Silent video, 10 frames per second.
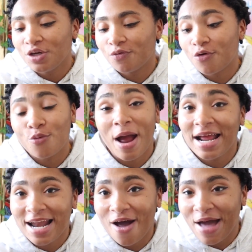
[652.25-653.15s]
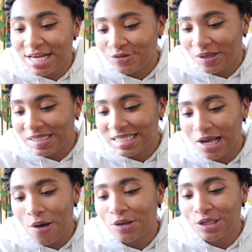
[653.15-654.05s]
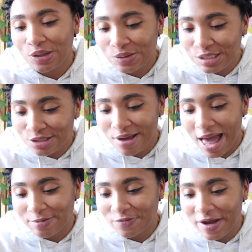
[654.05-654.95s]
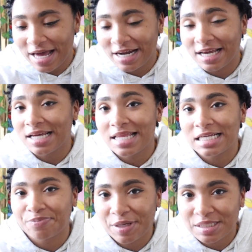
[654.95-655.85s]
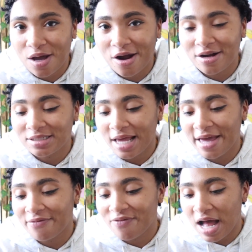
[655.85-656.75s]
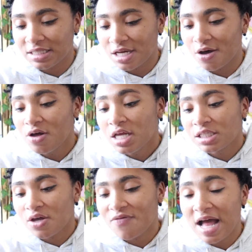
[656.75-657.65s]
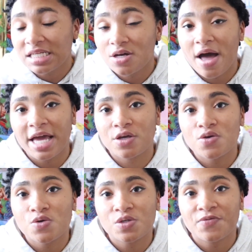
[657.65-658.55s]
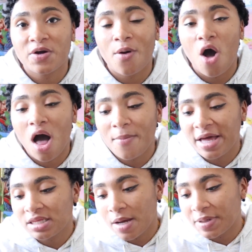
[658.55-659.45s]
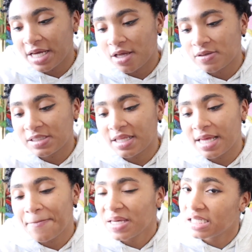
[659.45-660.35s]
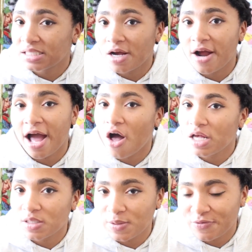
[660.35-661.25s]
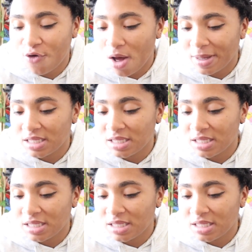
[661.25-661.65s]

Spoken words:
for right now, as you can see, I only use 2 apps for editing, and that's PixArt and Fonto. So Fonto I use for all my thumbnails, and then PixArt I also use for all my